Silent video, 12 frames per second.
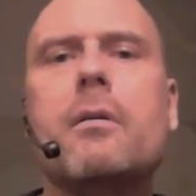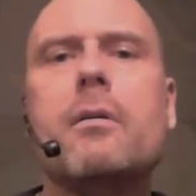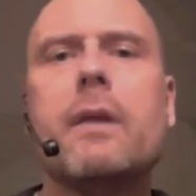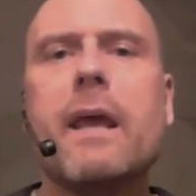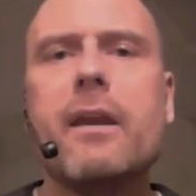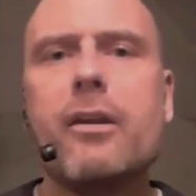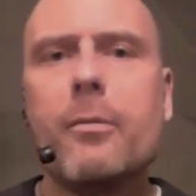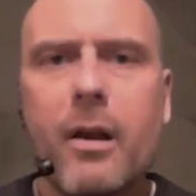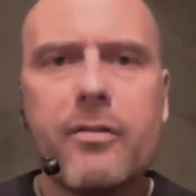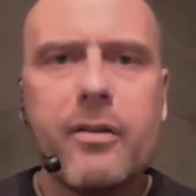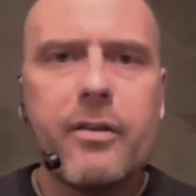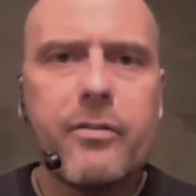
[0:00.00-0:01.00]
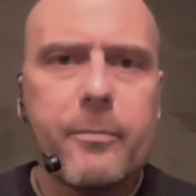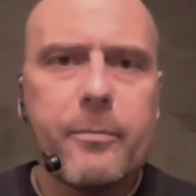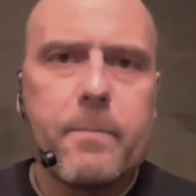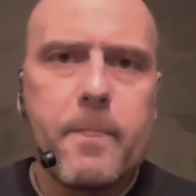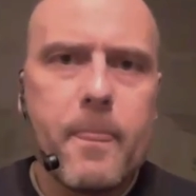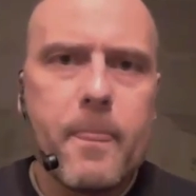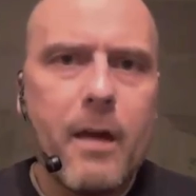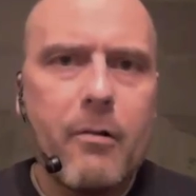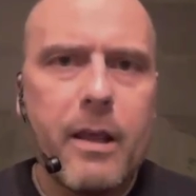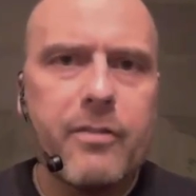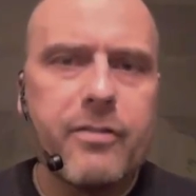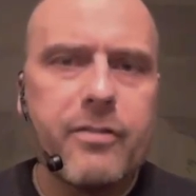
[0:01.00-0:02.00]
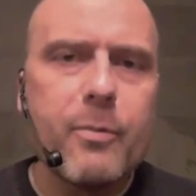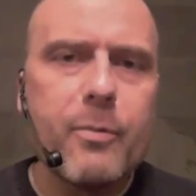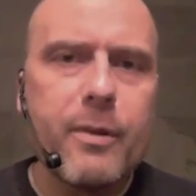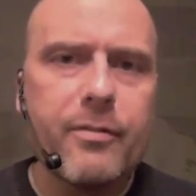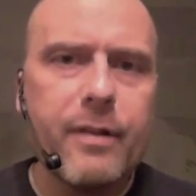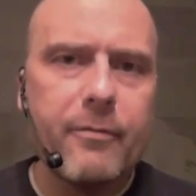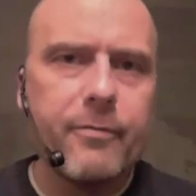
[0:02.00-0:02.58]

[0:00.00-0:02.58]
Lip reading: get into politics. Narrowly escaped with his life.